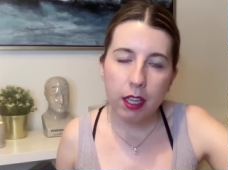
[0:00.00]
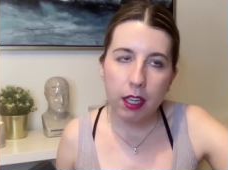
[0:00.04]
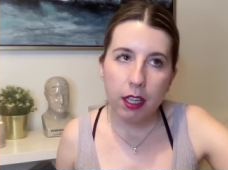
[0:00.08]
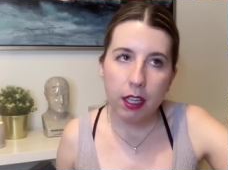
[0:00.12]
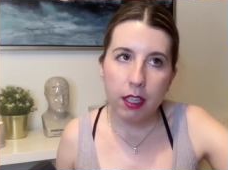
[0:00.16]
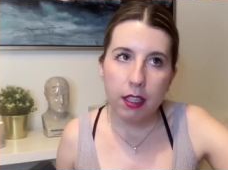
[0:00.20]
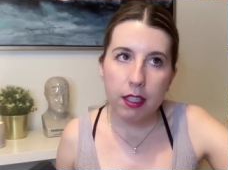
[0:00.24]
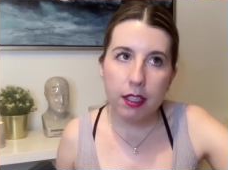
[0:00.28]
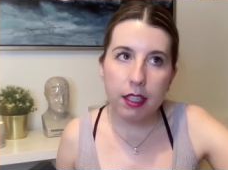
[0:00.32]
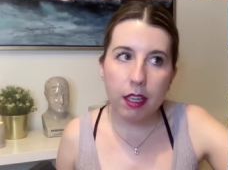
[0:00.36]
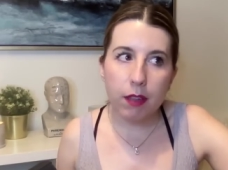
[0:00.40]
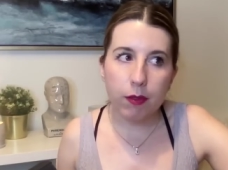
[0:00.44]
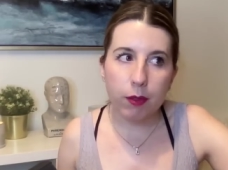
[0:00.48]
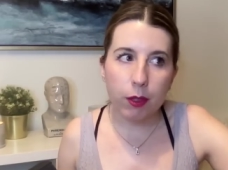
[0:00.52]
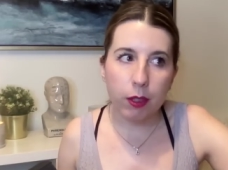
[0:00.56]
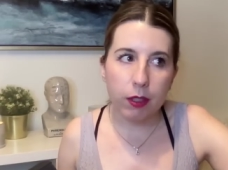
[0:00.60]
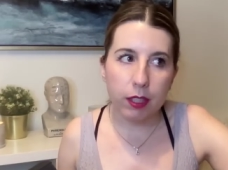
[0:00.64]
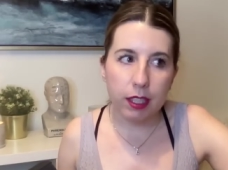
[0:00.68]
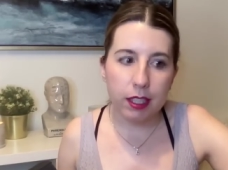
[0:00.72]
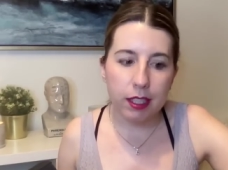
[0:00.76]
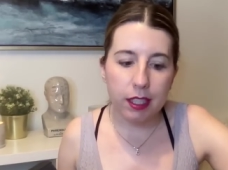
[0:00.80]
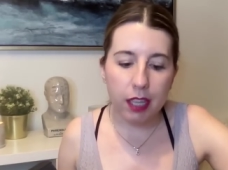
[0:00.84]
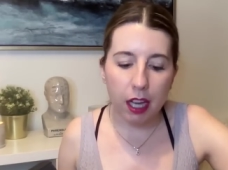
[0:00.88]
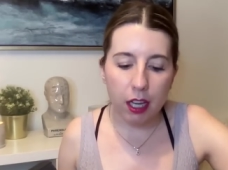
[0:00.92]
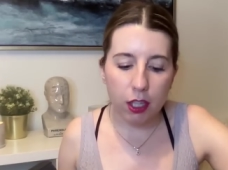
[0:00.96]
several
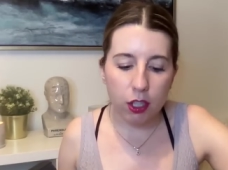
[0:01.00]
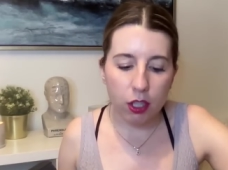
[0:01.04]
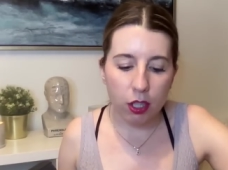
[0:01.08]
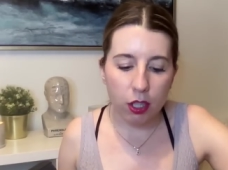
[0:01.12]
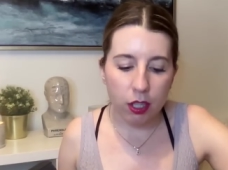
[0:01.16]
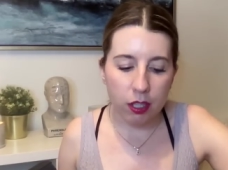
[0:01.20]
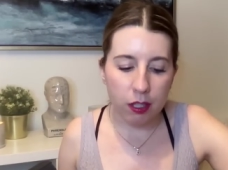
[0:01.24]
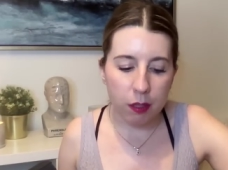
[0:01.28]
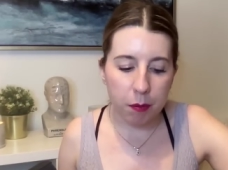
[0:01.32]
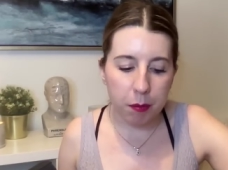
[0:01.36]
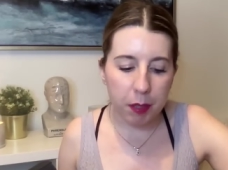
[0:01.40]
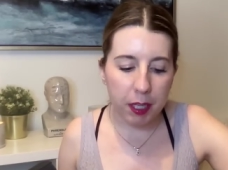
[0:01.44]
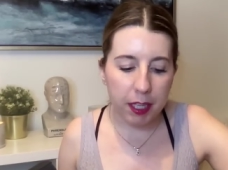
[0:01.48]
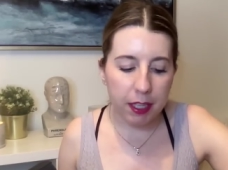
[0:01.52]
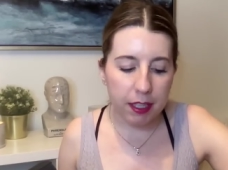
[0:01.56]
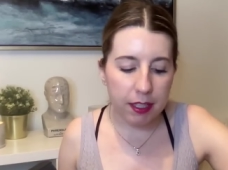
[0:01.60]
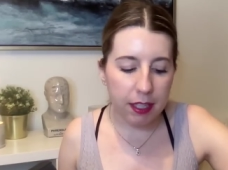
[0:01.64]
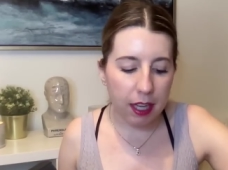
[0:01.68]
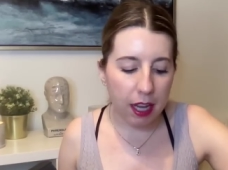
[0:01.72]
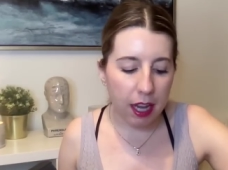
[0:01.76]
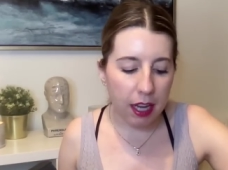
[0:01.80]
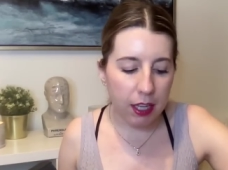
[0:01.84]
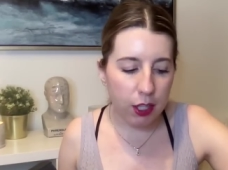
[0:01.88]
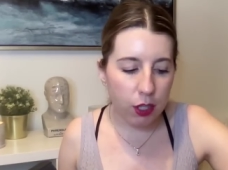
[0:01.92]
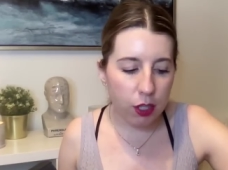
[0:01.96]
discussions because
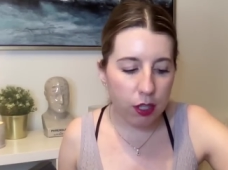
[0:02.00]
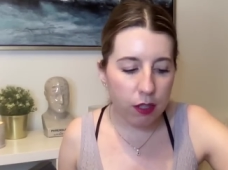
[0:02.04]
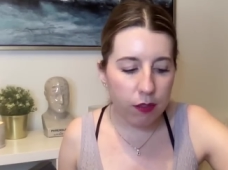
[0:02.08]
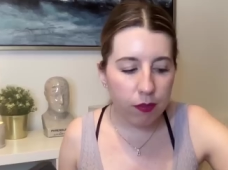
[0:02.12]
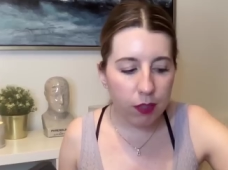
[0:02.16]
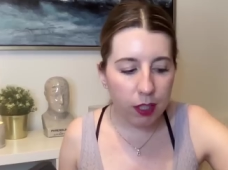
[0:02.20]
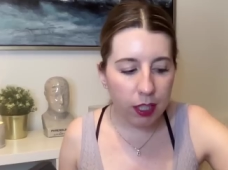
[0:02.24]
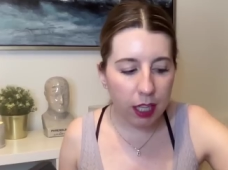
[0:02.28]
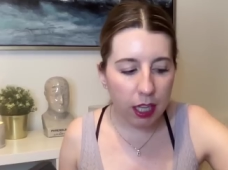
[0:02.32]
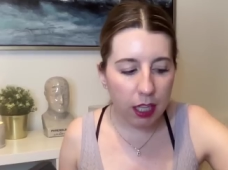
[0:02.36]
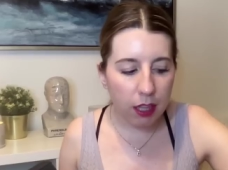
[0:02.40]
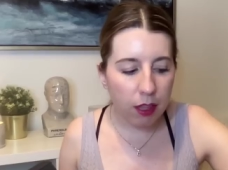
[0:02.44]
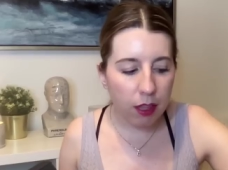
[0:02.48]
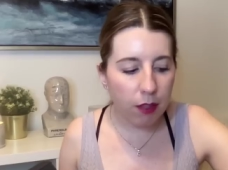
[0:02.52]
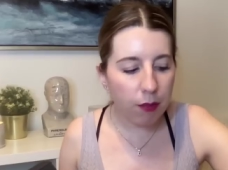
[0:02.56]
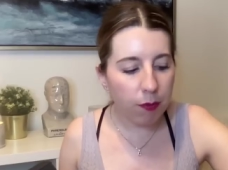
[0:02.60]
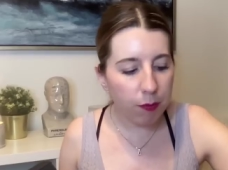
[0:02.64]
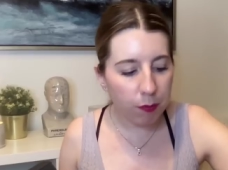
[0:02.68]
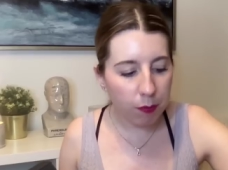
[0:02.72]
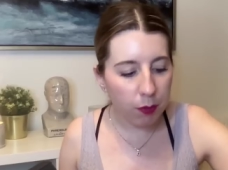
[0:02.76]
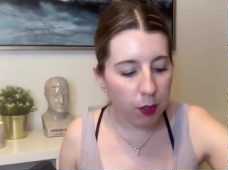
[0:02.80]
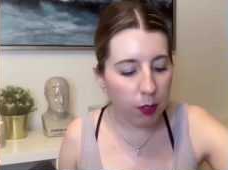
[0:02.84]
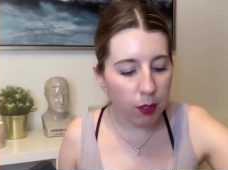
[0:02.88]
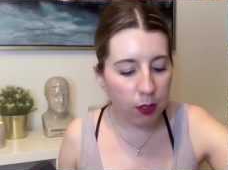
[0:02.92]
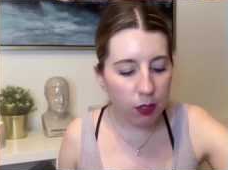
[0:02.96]
I just feel like the
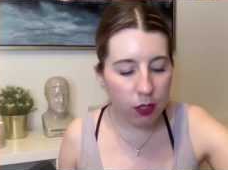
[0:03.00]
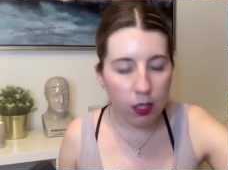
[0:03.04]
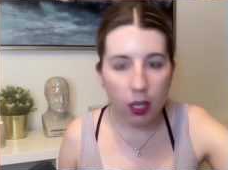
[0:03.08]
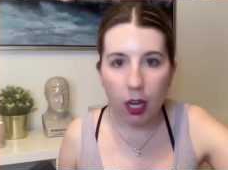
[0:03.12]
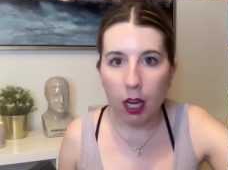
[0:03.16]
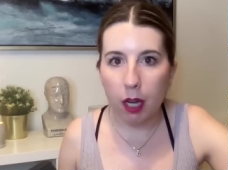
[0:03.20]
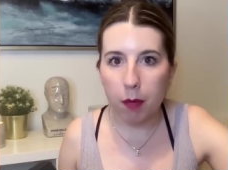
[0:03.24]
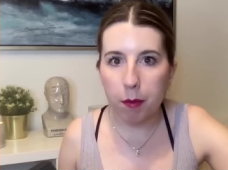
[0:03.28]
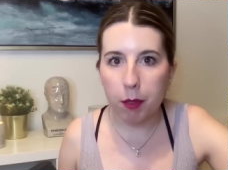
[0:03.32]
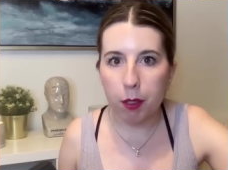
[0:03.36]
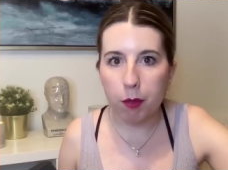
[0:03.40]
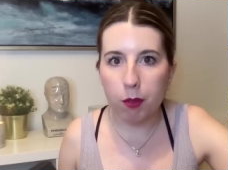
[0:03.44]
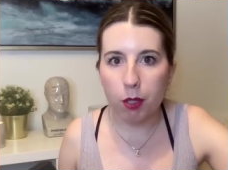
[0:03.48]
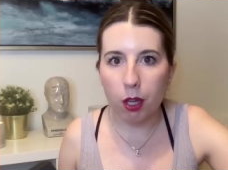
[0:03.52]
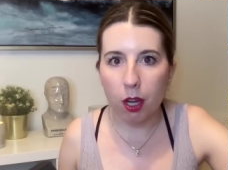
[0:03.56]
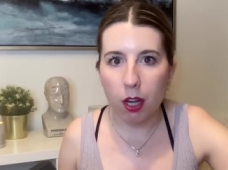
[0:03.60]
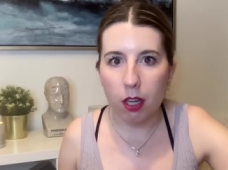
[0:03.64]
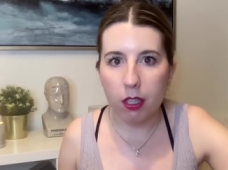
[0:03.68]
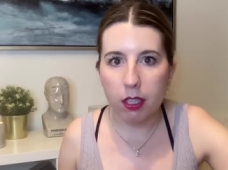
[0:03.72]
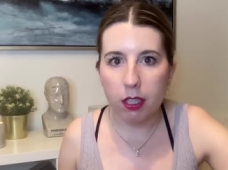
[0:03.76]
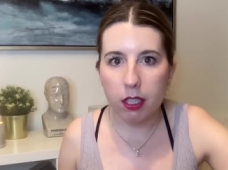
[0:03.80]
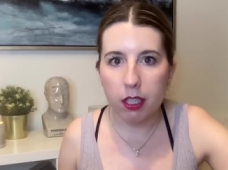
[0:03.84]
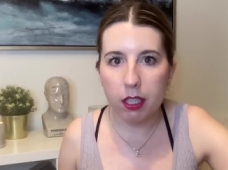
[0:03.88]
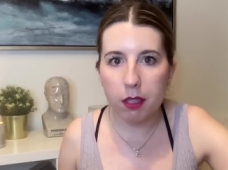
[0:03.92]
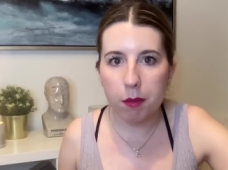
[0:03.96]
first time you
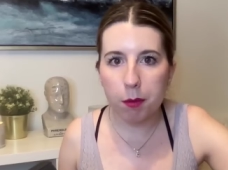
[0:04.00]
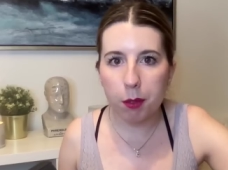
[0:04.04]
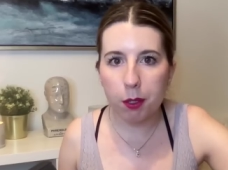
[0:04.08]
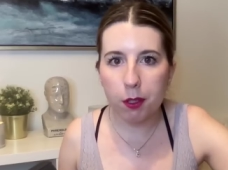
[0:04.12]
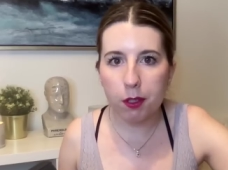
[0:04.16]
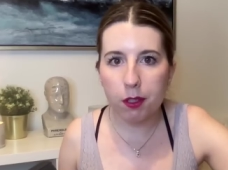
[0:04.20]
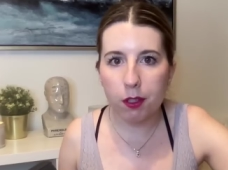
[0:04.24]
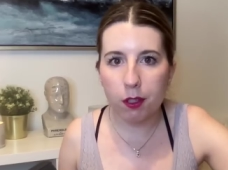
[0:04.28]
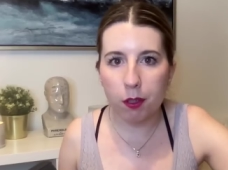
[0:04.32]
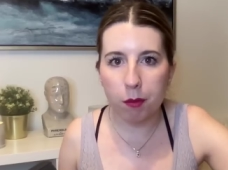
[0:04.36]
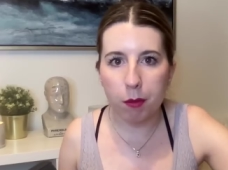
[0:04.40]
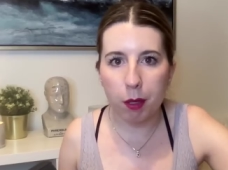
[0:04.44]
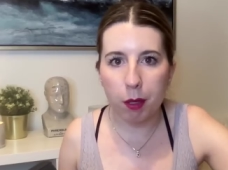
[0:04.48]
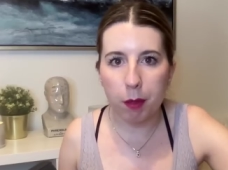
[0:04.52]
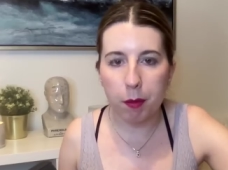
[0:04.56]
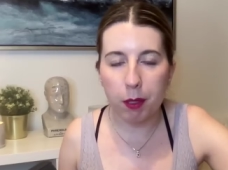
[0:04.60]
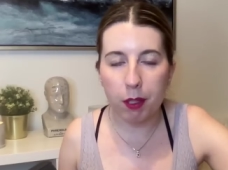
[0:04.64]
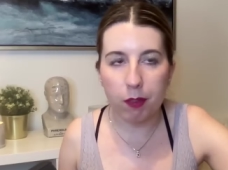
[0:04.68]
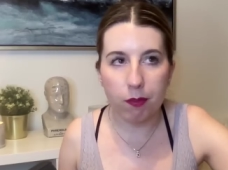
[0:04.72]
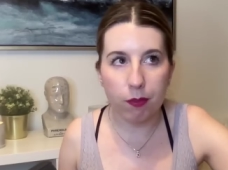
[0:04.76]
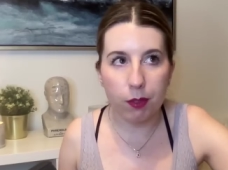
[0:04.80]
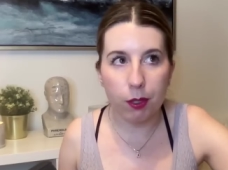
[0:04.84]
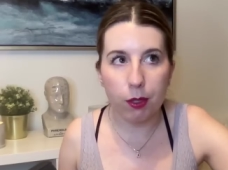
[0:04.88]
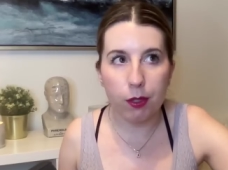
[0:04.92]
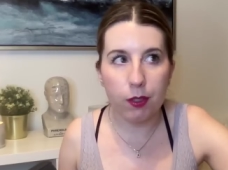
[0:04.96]
talk to this person, or maybe the
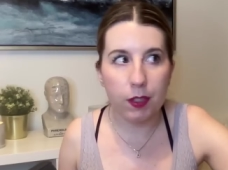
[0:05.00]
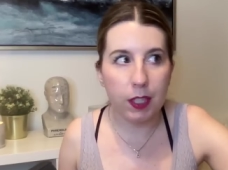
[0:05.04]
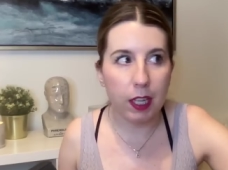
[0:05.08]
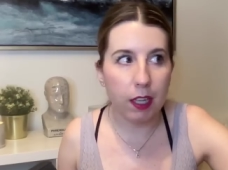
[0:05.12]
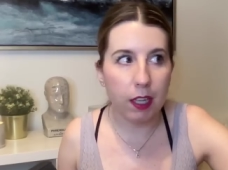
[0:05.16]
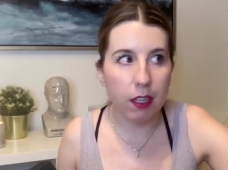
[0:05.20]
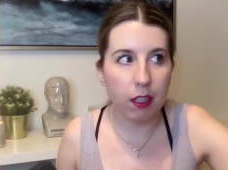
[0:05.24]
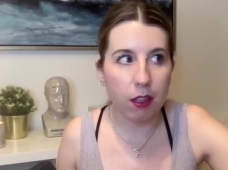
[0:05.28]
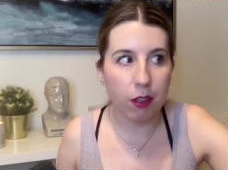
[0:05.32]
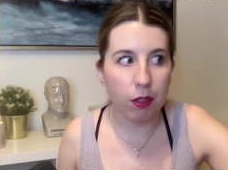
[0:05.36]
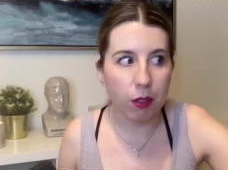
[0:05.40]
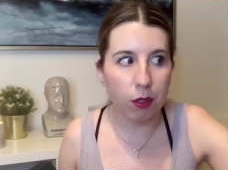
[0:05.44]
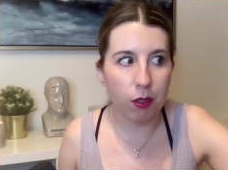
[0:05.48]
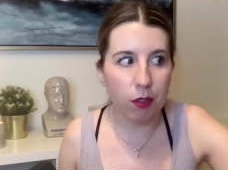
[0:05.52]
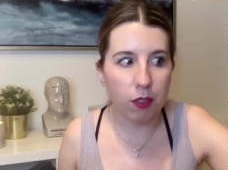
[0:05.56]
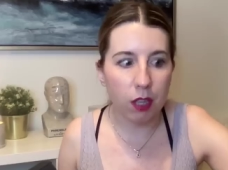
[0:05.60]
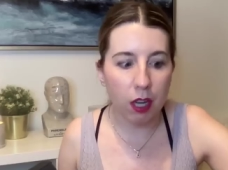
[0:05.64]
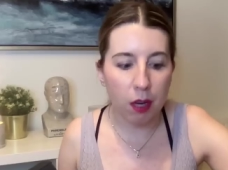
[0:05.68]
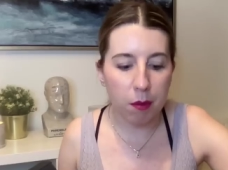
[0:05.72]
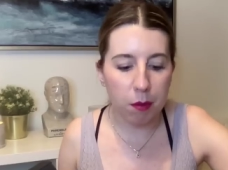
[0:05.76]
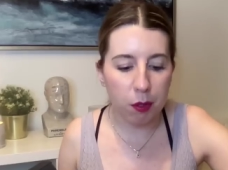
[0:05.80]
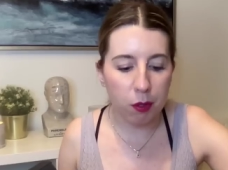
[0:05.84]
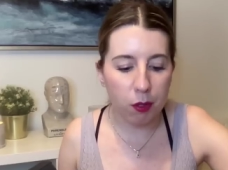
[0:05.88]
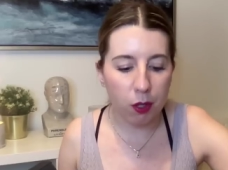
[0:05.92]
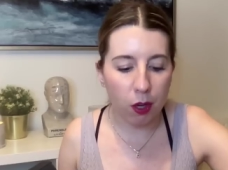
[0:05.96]
first, second, third
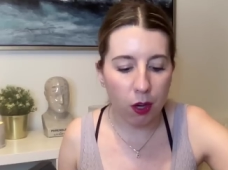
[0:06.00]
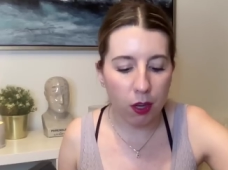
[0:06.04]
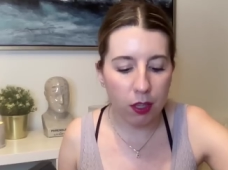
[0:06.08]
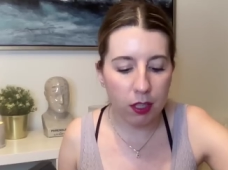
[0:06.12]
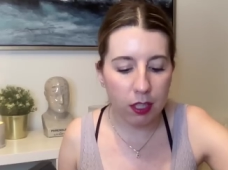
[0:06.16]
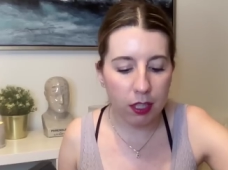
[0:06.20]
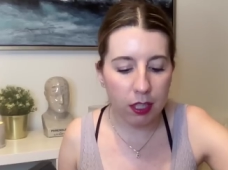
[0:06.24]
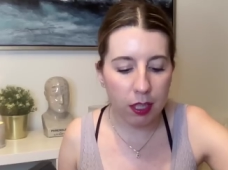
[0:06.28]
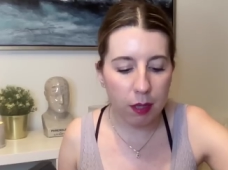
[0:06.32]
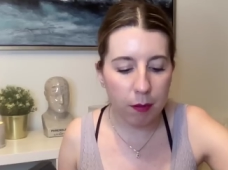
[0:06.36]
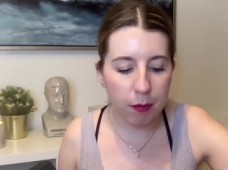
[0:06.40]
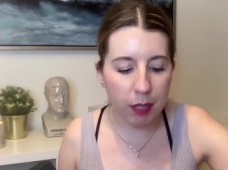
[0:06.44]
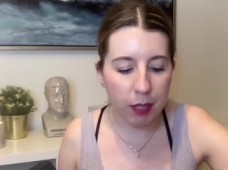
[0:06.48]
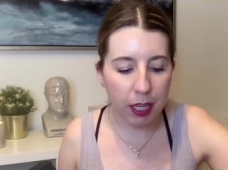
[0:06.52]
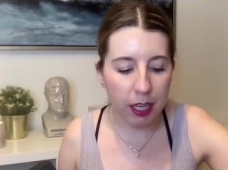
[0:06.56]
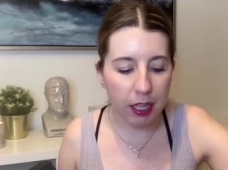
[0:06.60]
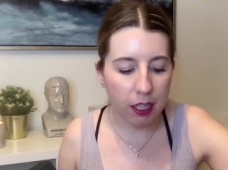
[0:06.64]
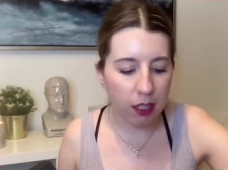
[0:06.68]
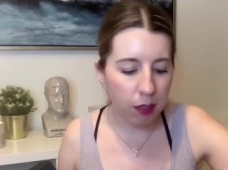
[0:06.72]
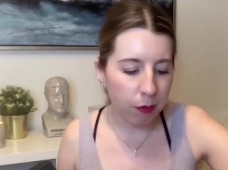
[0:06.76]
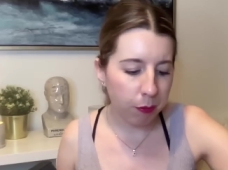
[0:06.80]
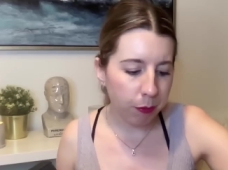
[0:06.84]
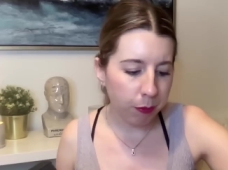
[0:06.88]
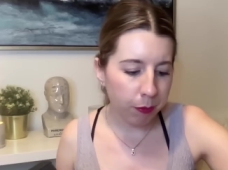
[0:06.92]
time you talk to them, like,